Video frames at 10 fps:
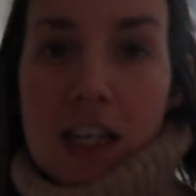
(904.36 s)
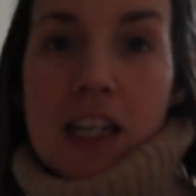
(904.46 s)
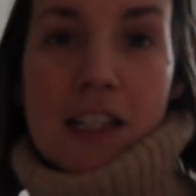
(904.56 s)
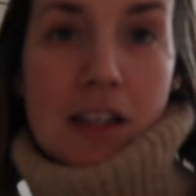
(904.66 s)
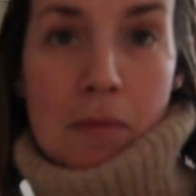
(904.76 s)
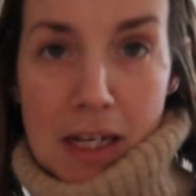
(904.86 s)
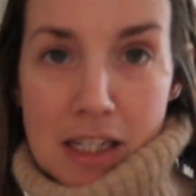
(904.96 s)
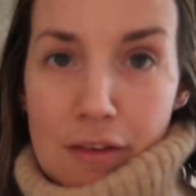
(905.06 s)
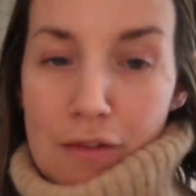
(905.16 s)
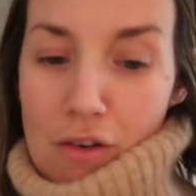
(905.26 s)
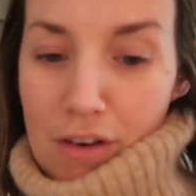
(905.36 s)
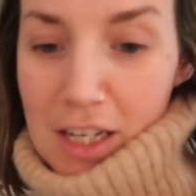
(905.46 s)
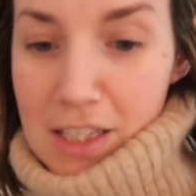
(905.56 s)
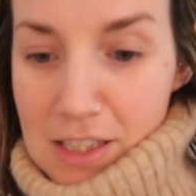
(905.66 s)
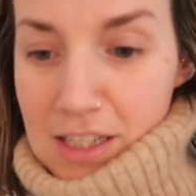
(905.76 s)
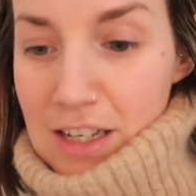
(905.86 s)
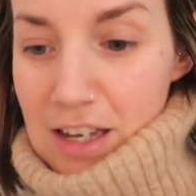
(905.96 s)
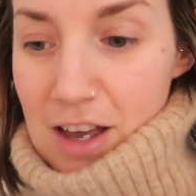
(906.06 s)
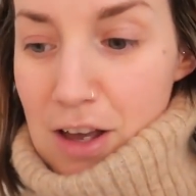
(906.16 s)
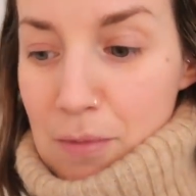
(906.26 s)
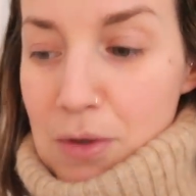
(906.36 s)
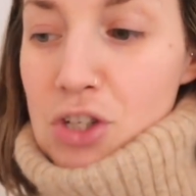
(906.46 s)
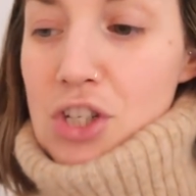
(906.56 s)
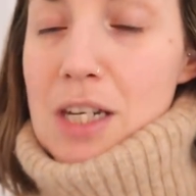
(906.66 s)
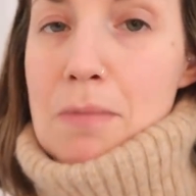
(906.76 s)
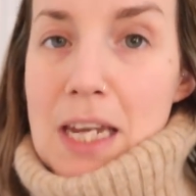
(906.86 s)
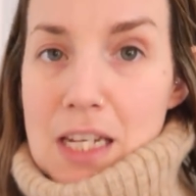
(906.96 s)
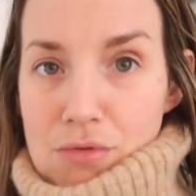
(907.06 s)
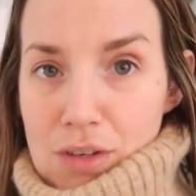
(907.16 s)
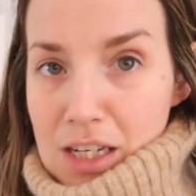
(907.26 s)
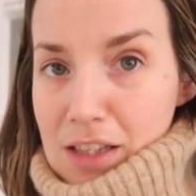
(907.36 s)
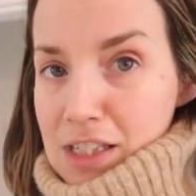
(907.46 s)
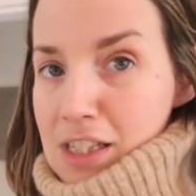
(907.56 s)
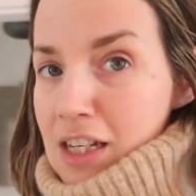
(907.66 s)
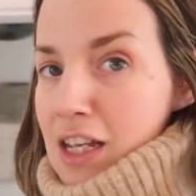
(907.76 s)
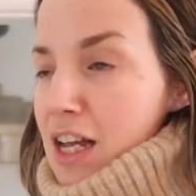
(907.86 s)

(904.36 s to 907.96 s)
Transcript: is an amazing florist. She makes wreaths,